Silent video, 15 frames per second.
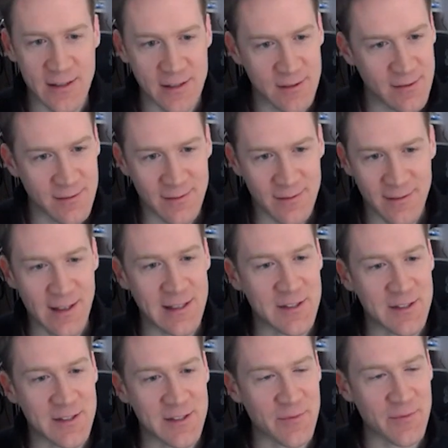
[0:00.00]
and that's
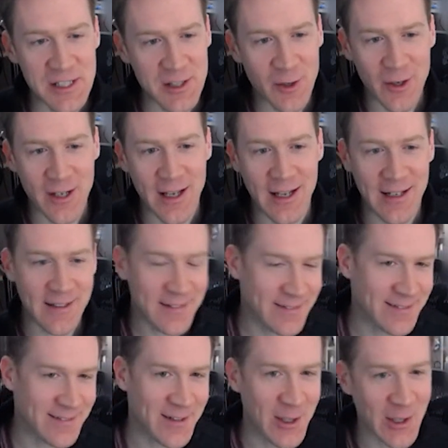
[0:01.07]
it's much easier to
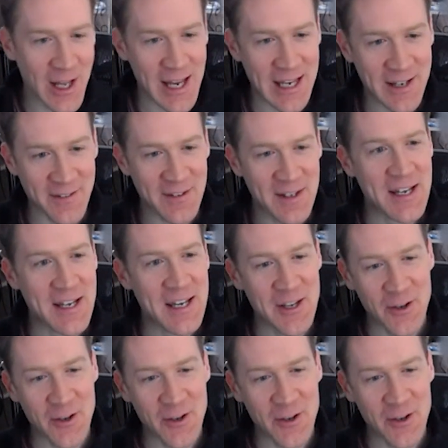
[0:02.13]
get like